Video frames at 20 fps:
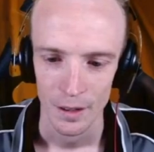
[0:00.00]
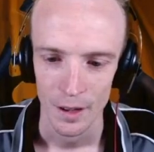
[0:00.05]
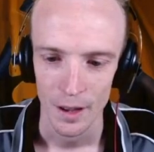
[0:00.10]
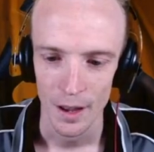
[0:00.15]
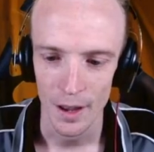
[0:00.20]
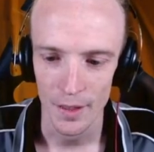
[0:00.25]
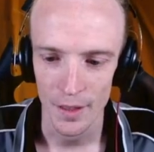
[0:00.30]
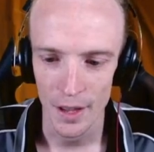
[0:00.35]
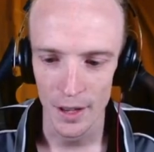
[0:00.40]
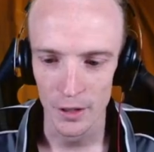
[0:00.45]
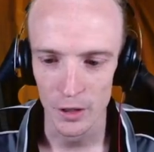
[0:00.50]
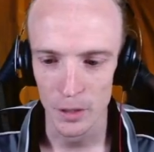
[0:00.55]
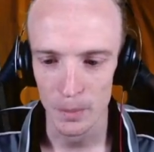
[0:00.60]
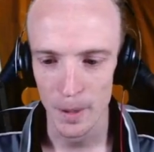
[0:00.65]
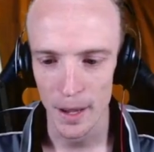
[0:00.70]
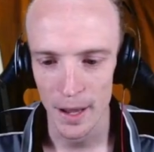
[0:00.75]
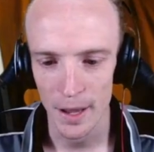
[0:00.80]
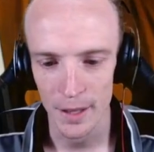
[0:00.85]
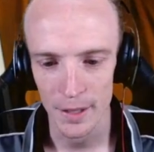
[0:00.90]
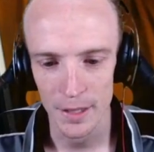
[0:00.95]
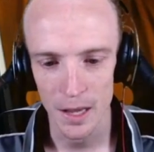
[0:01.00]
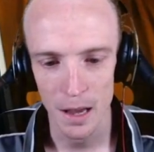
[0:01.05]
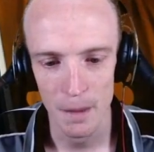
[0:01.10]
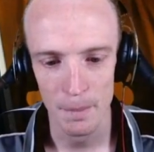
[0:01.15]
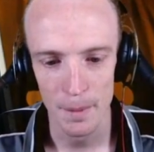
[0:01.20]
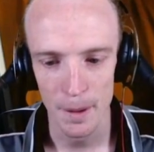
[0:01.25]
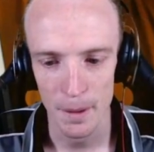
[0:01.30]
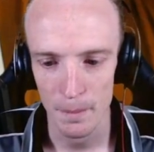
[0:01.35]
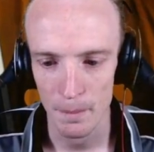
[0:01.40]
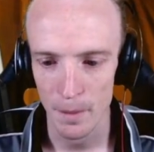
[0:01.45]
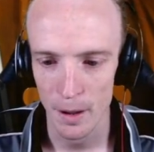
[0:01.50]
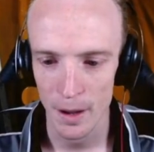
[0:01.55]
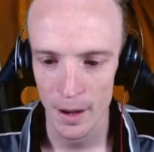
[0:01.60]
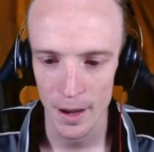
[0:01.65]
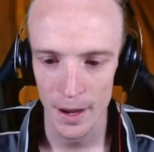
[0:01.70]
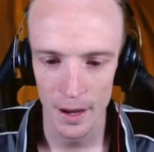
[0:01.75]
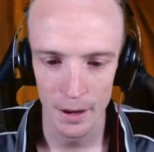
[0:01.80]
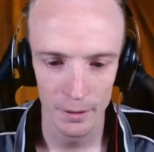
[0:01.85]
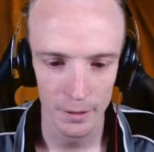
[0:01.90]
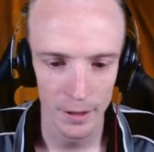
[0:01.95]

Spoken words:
And that just powers up my